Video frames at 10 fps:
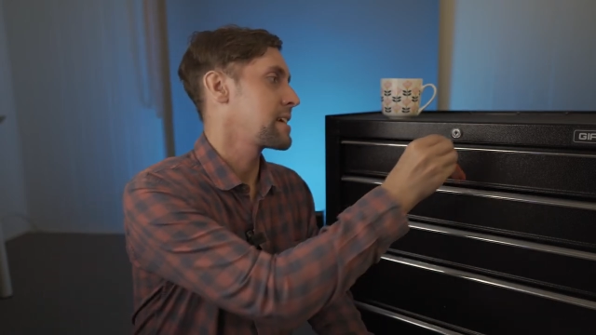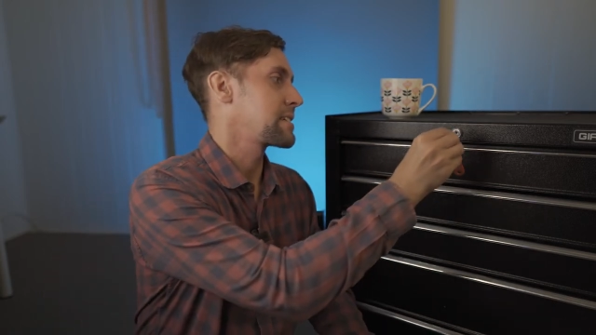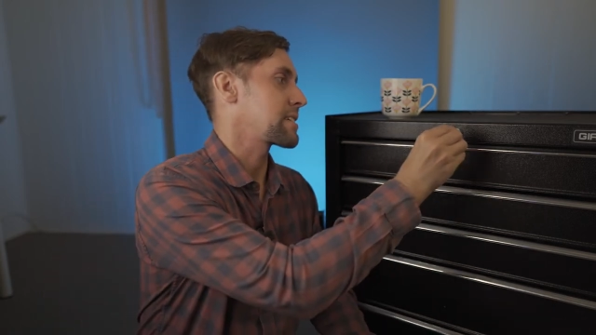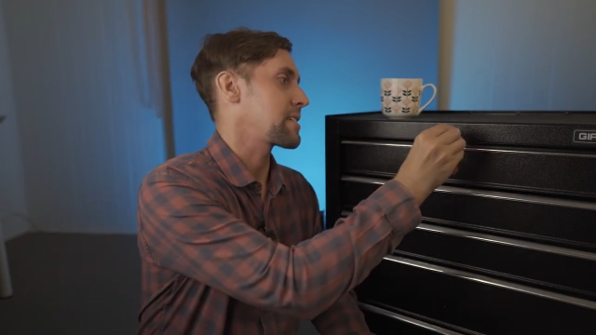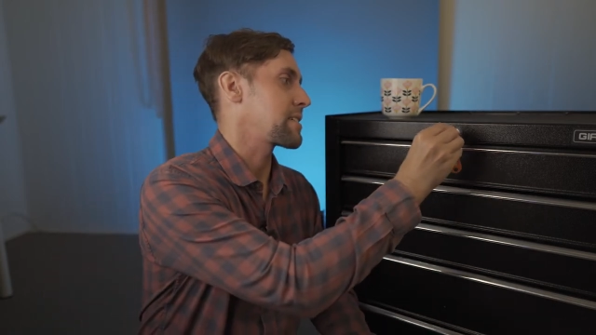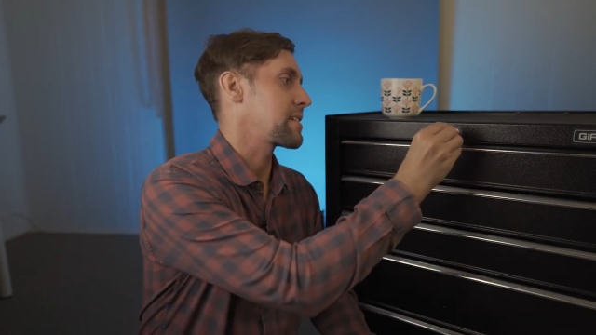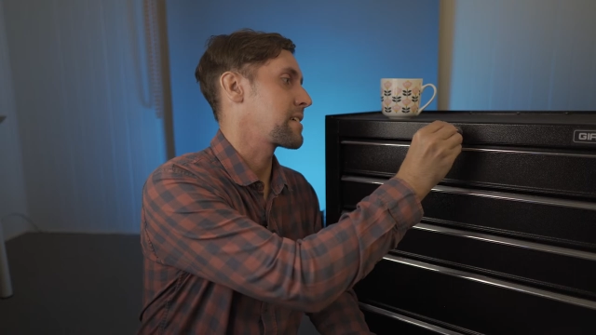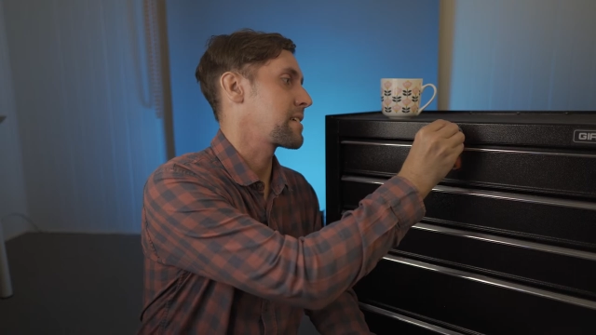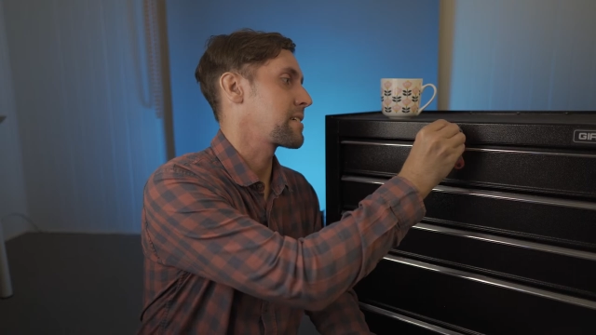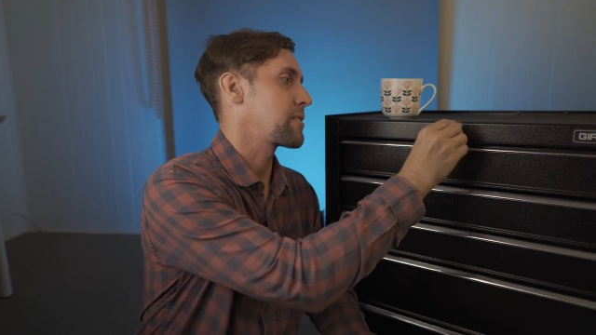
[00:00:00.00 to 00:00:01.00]
So
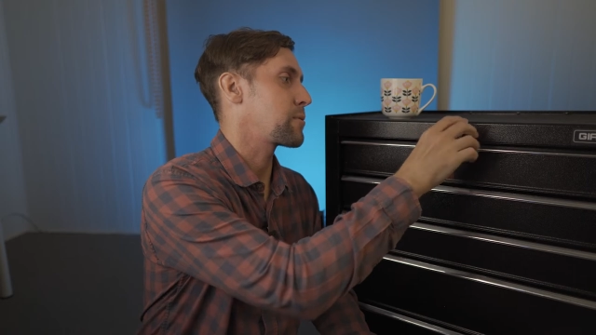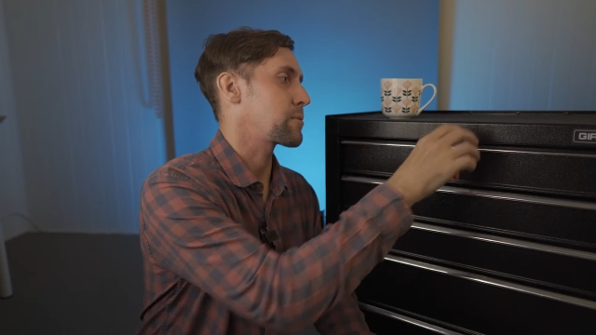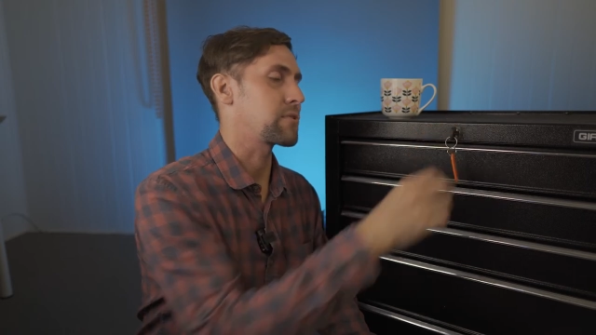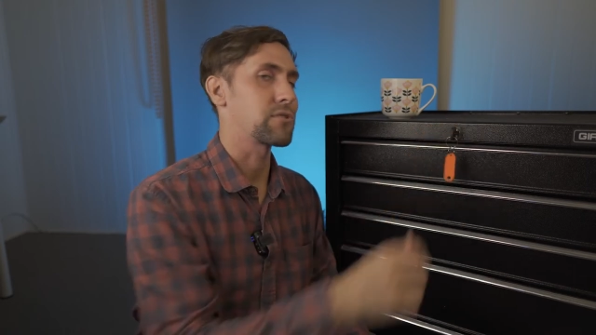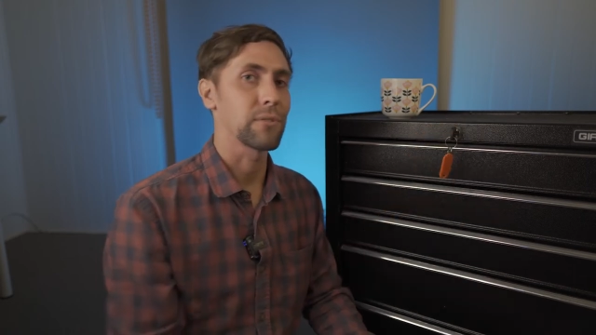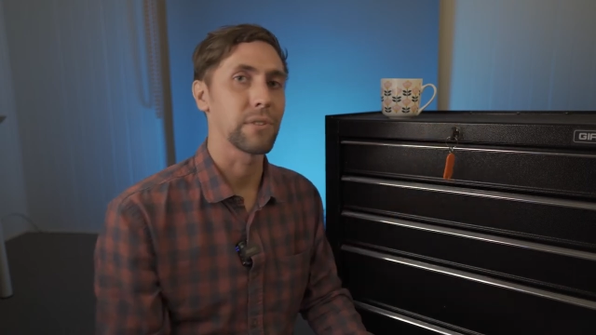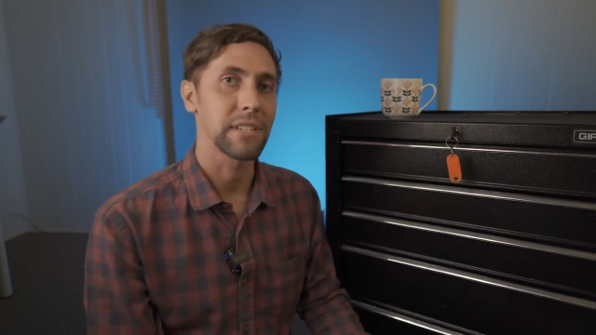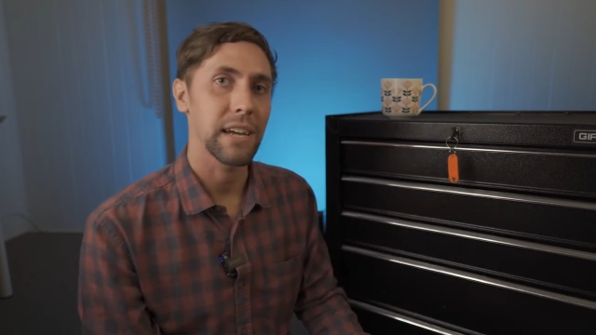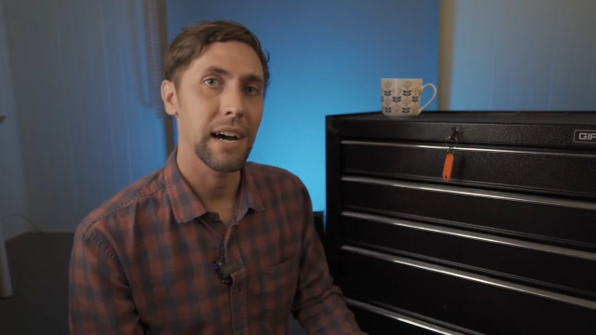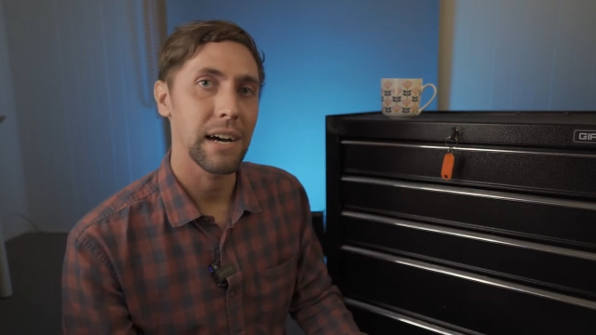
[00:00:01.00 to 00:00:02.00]
all the
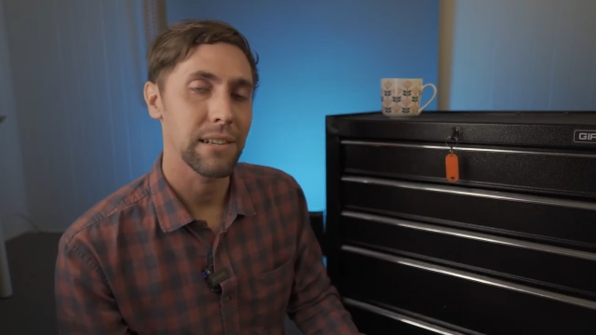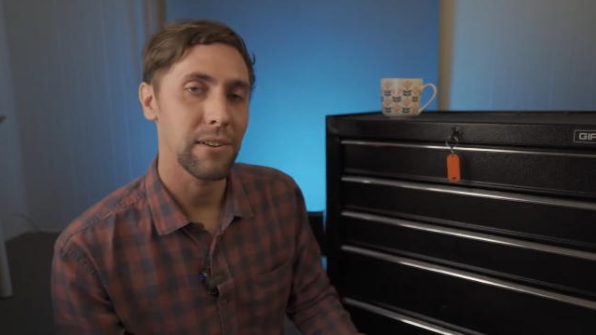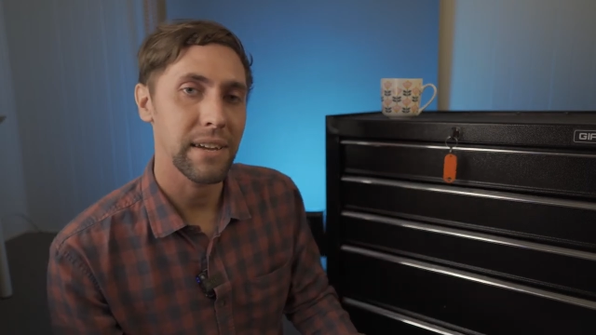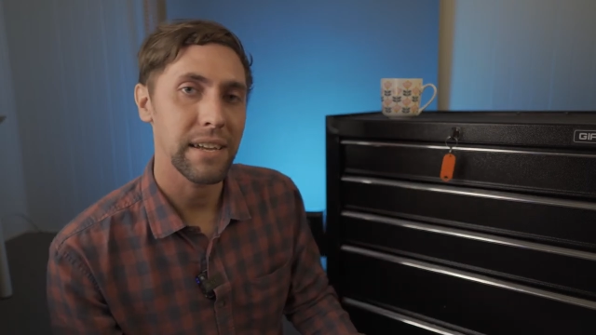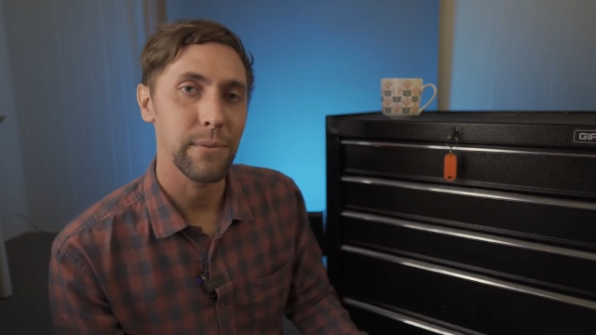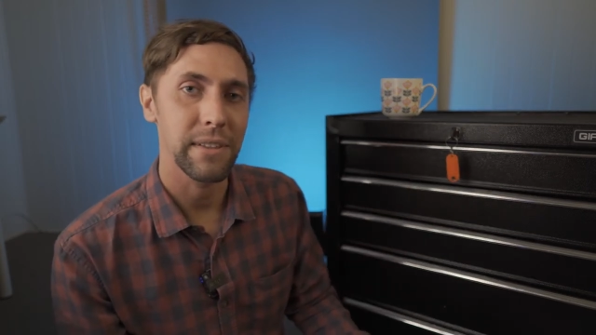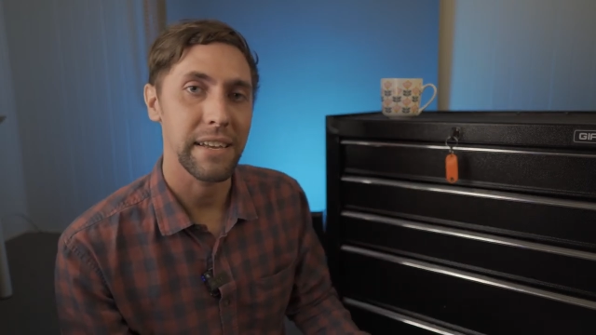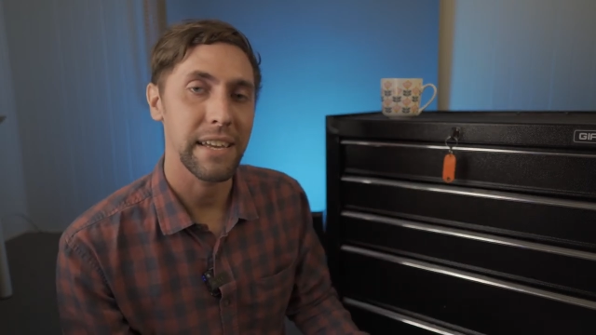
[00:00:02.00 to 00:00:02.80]
drawers are locking with a